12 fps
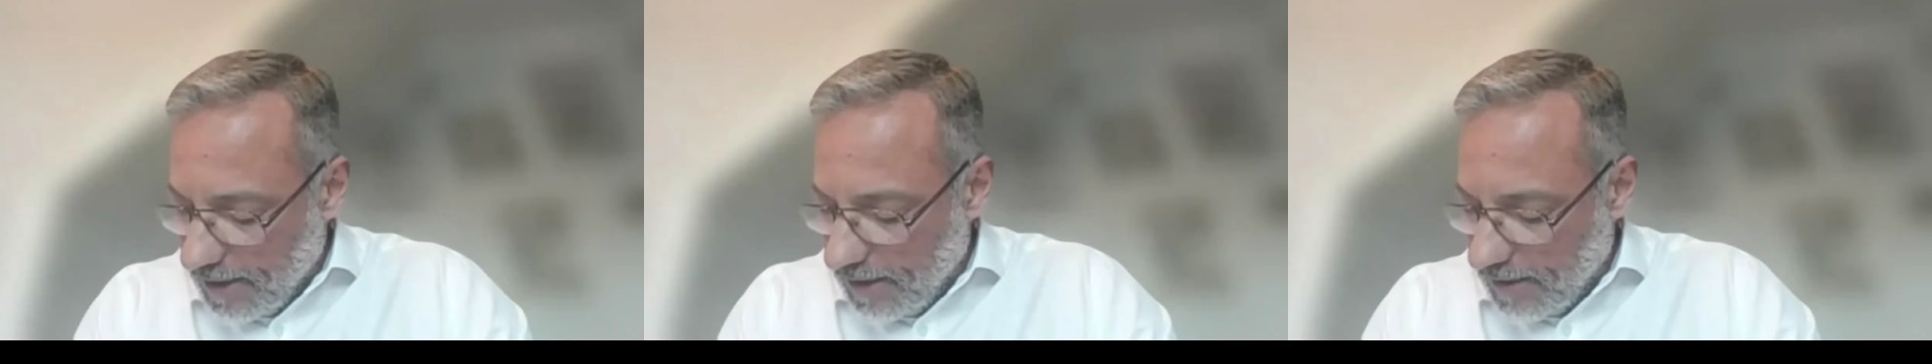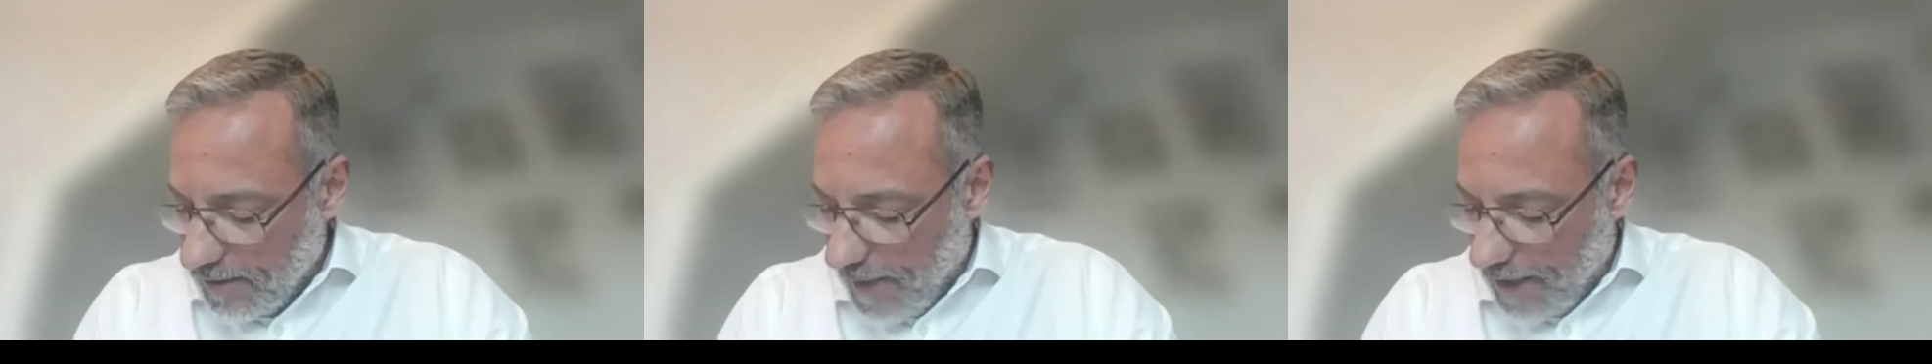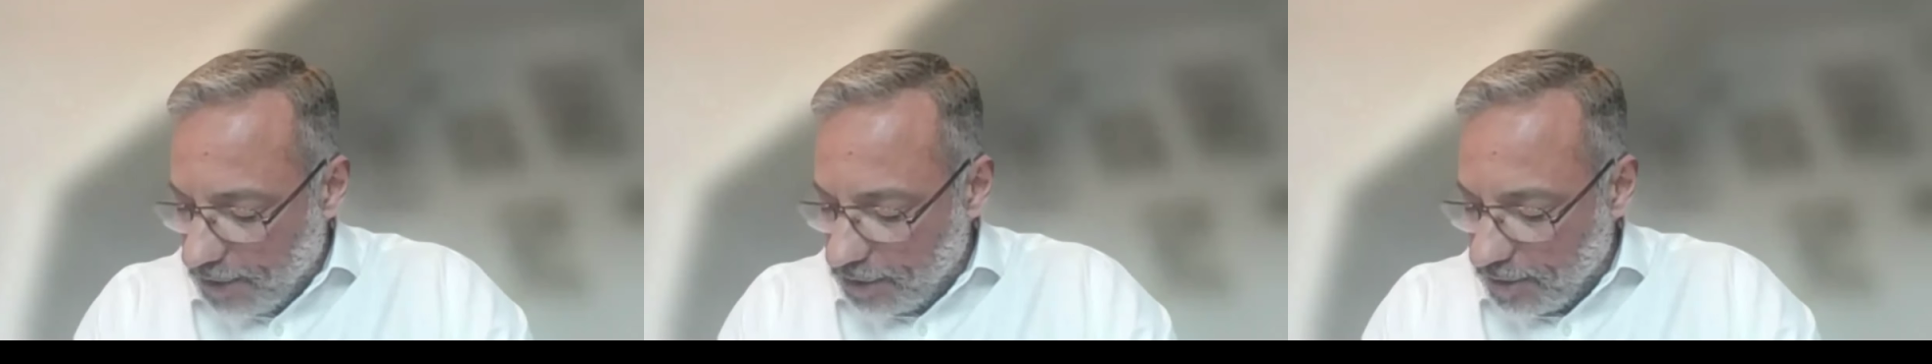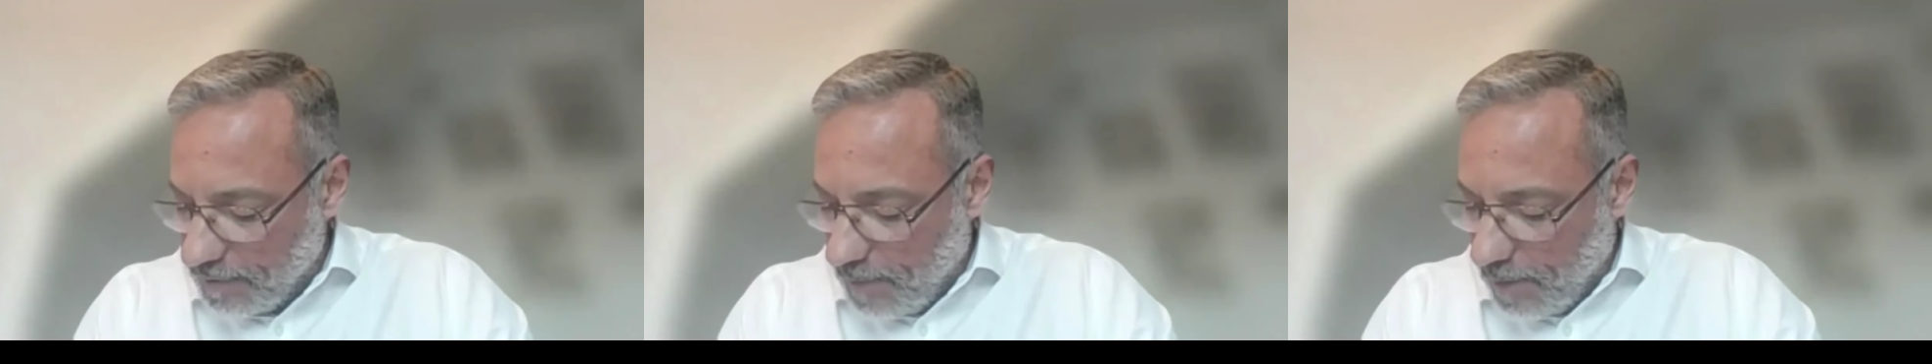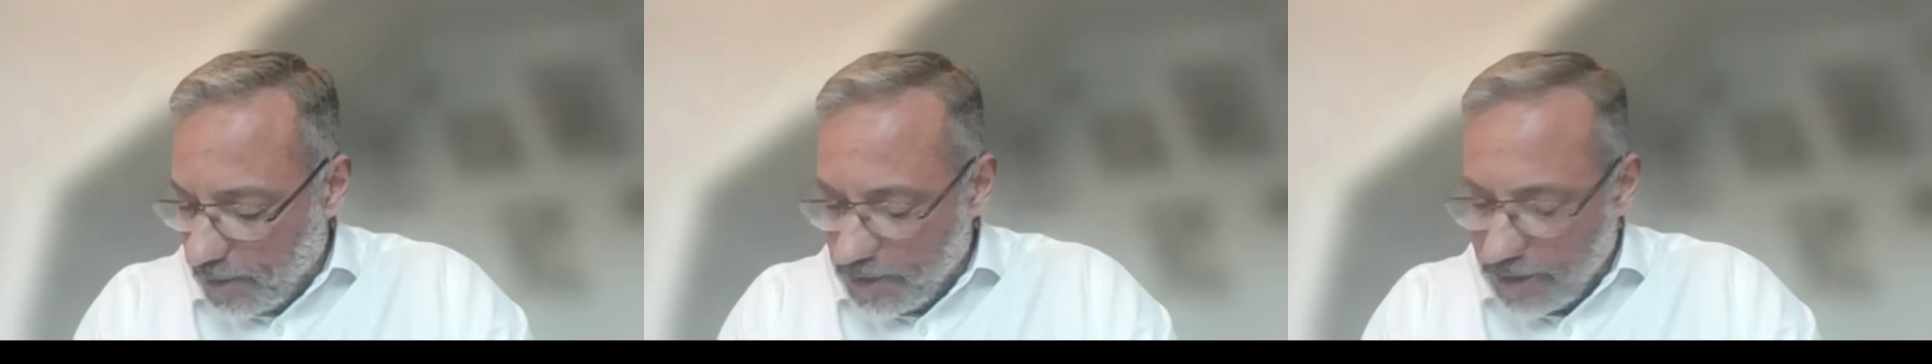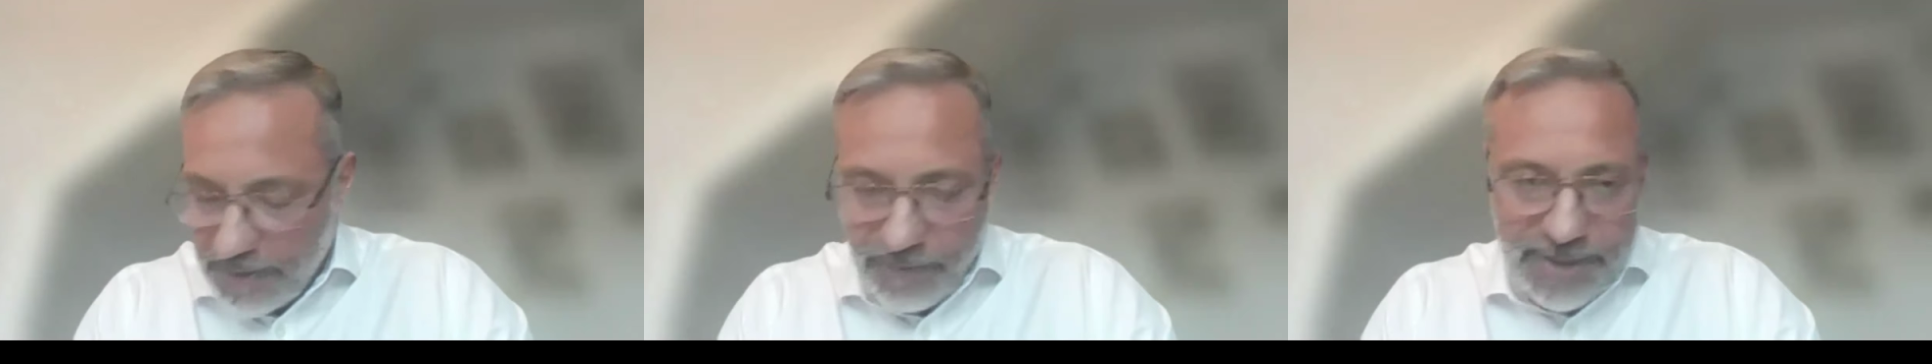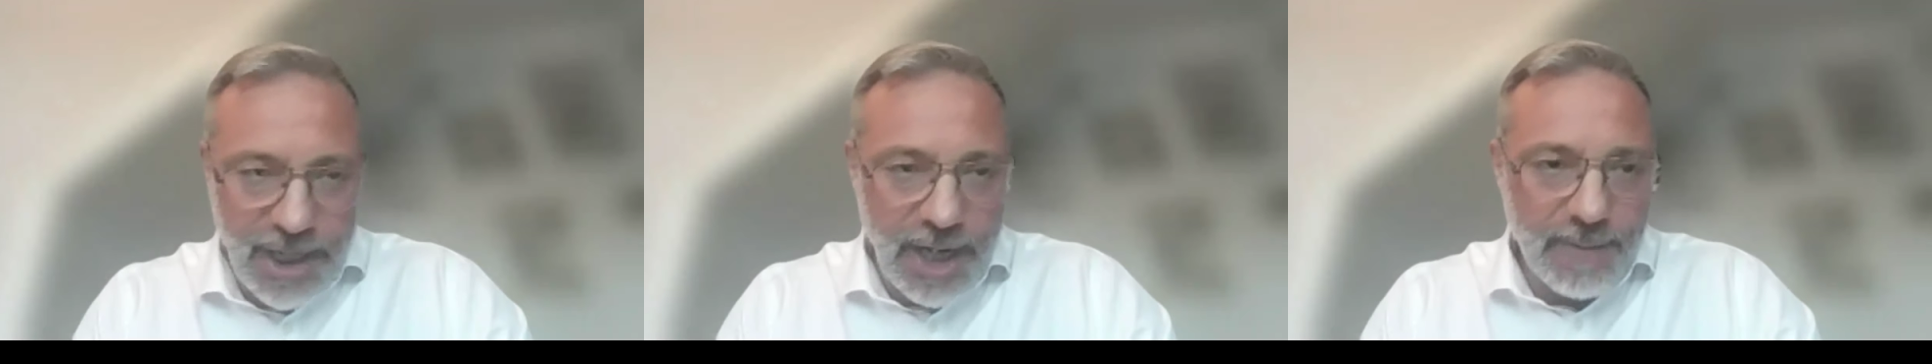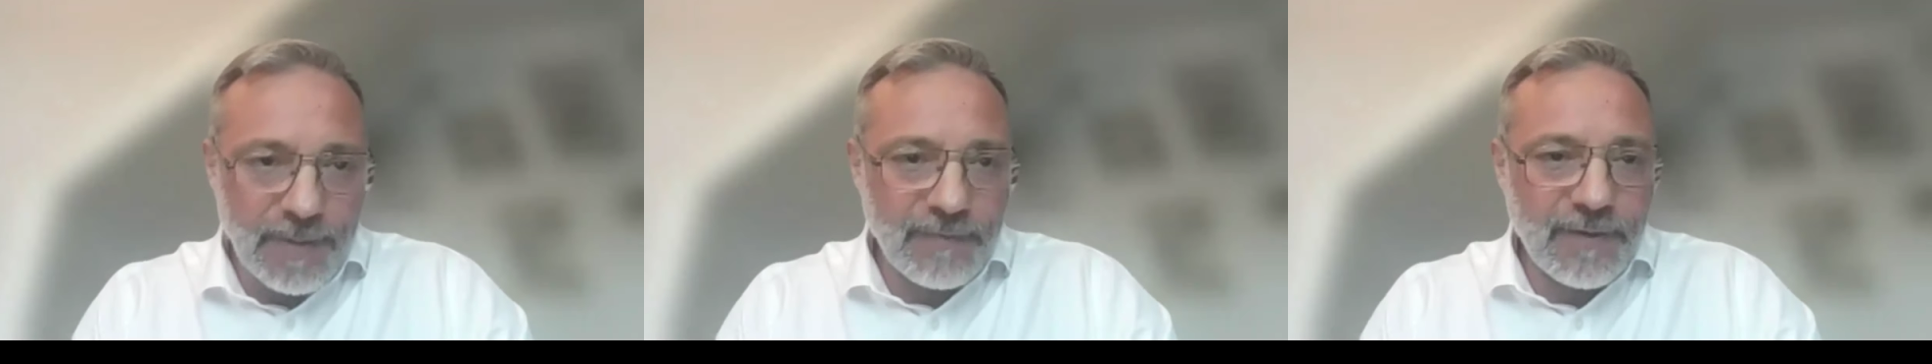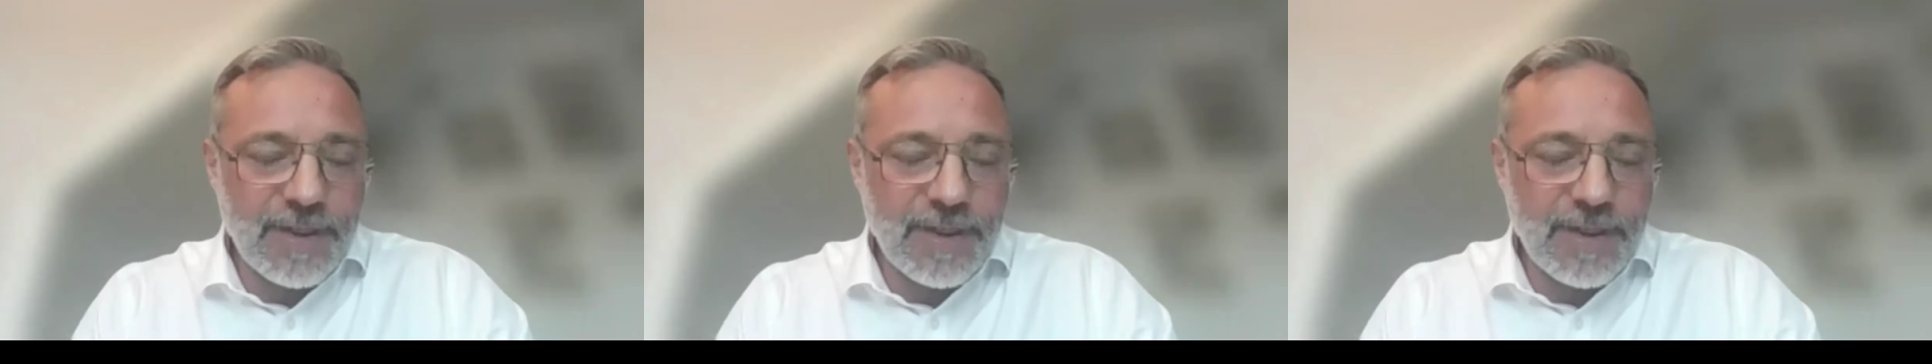the pension pot in retirement